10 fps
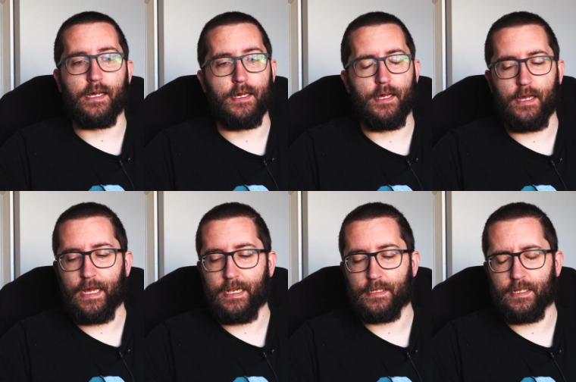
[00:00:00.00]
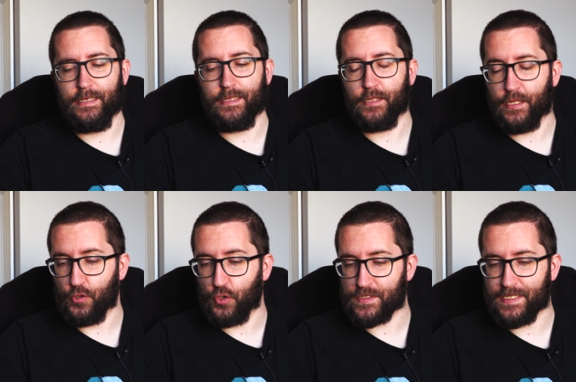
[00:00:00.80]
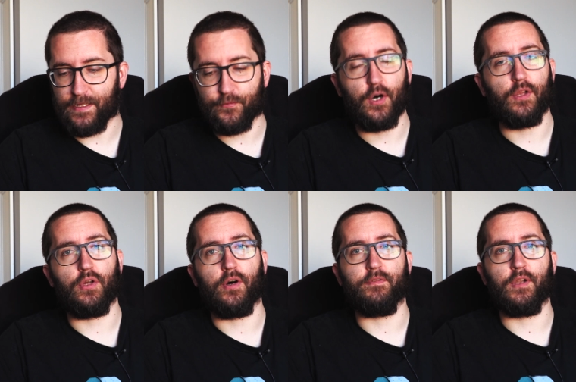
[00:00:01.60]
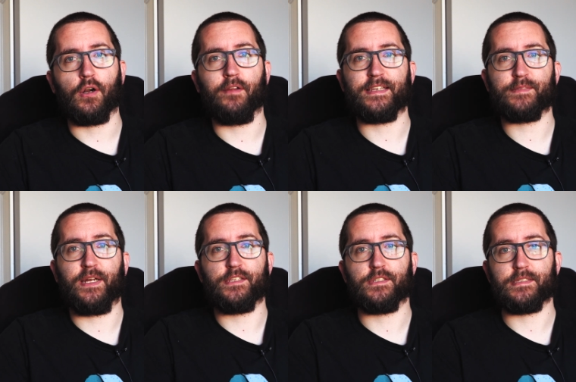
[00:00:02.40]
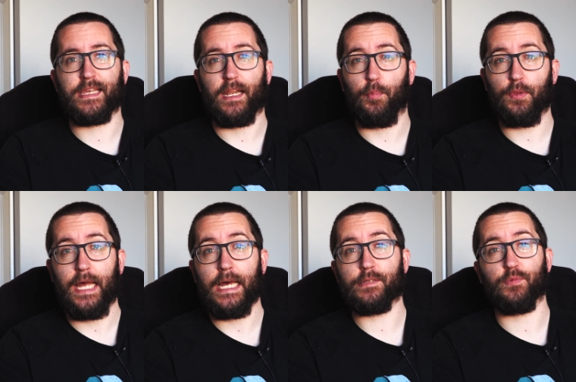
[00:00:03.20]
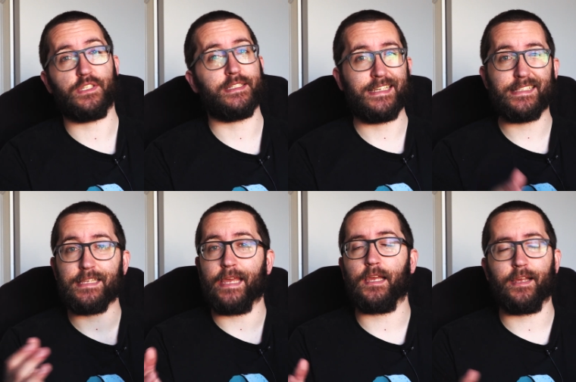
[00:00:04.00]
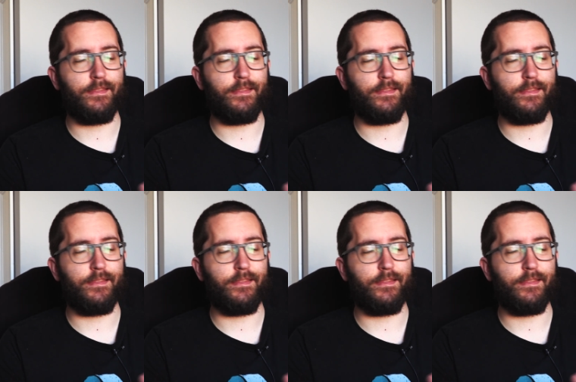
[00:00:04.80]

and it looks like they've got a lot of narrative expansions kind of planned, which is exciting.